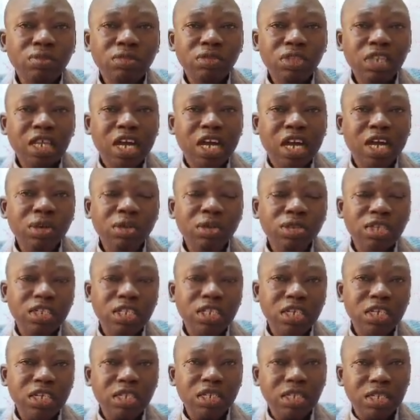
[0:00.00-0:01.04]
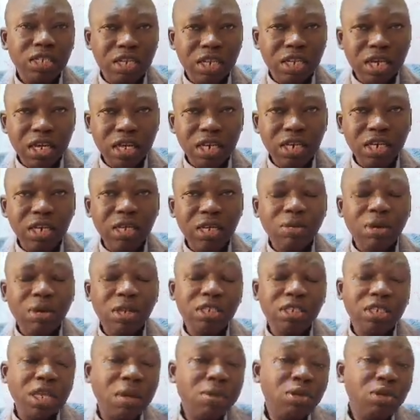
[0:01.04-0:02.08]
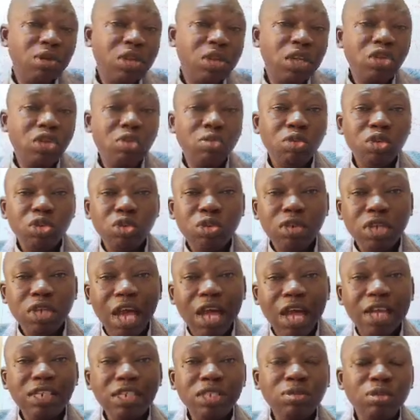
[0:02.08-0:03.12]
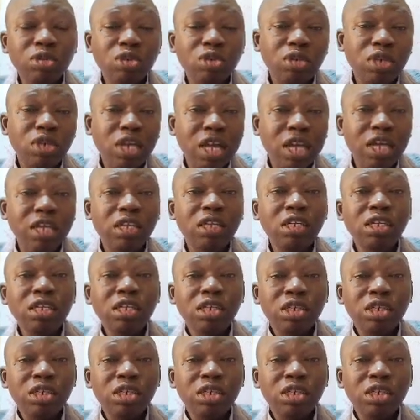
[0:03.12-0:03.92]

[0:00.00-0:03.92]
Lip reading: They cannot say. Then by the time you get to module 9, this module 9,